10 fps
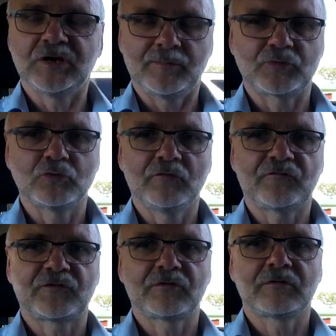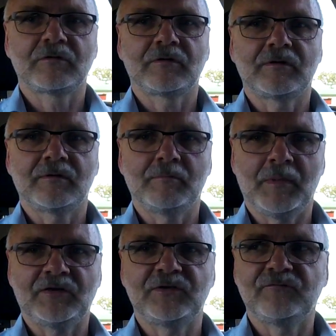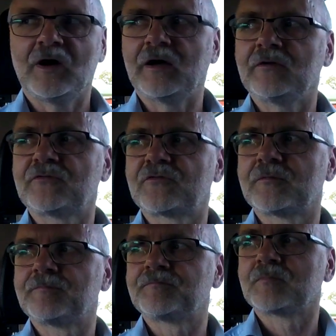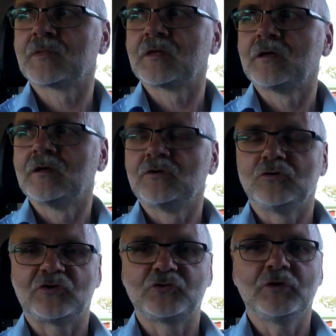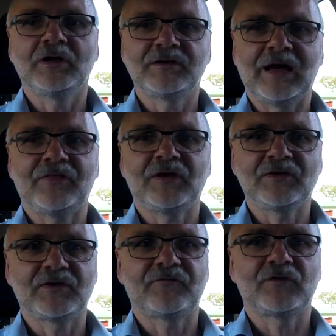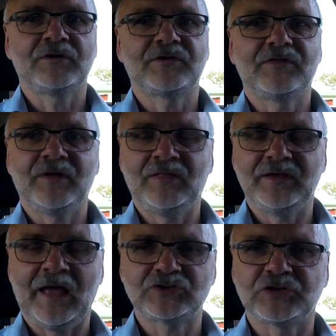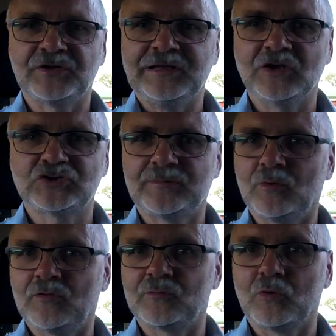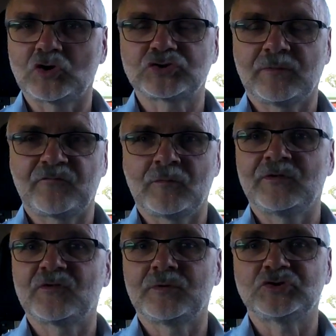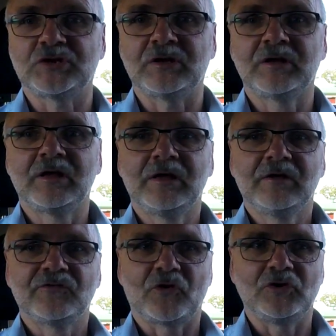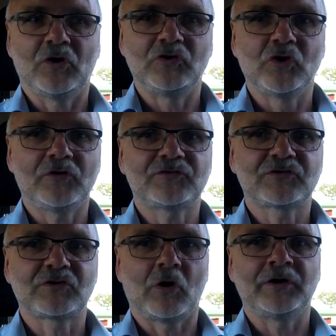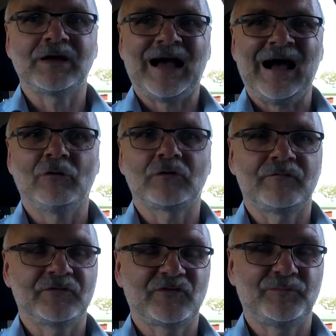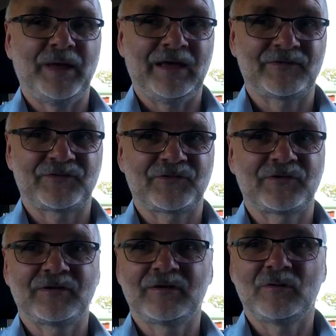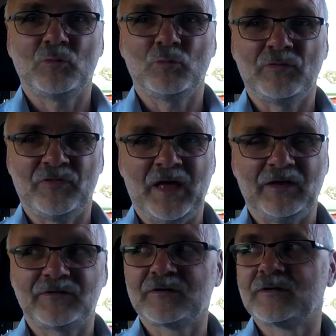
approved M.U.T device. You're doing nothing different than the actual dealership or the workshop from Mitsubishi. So you're not going out of the specs with that,